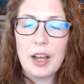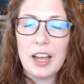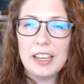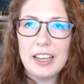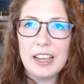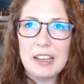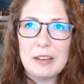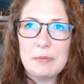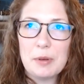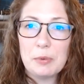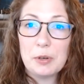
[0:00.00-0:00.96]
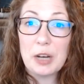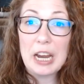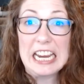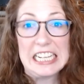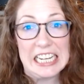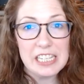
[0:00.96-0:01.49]
We're
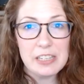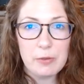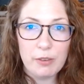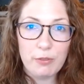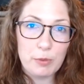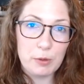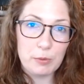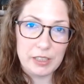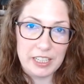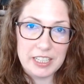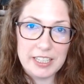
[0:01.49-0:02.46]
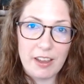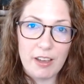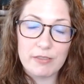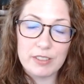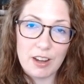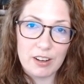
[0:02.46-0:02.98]
8 days away from the release
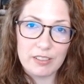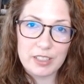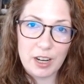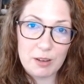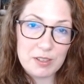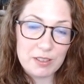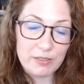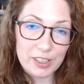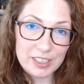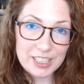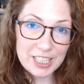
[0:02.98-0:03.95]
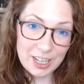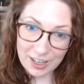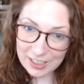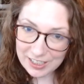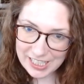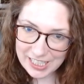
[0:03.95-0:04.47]
of Song of Scarabs and Fallen
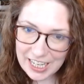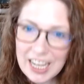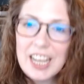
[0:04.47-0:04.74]
Stars,